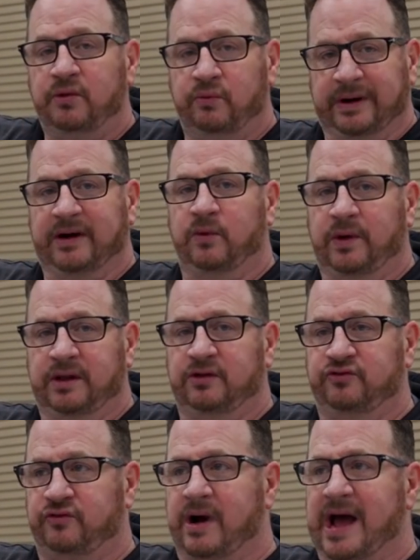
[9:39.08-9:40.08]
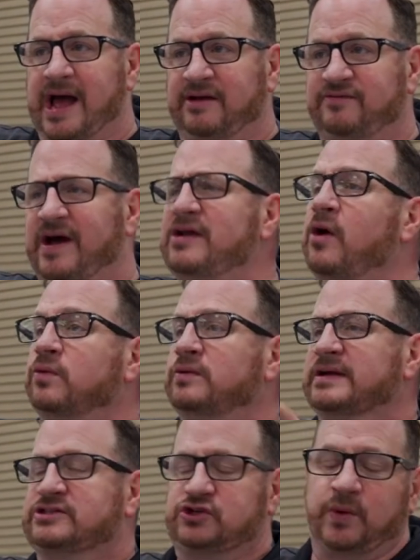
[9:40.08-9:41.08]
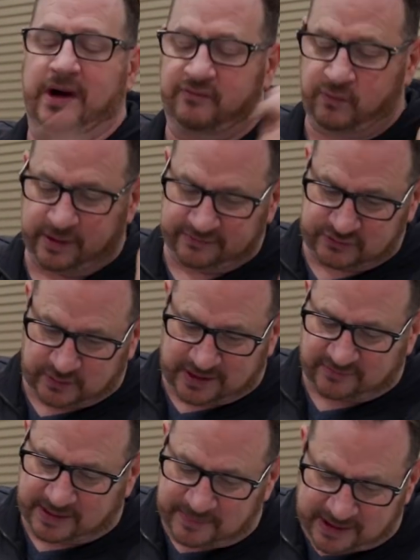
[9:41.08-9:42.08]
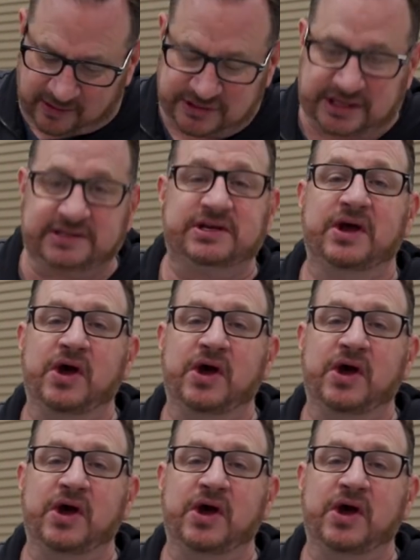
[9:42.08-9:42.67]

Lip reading: rear-wheel drive. I know it's 12, 1 of 12. I apologize.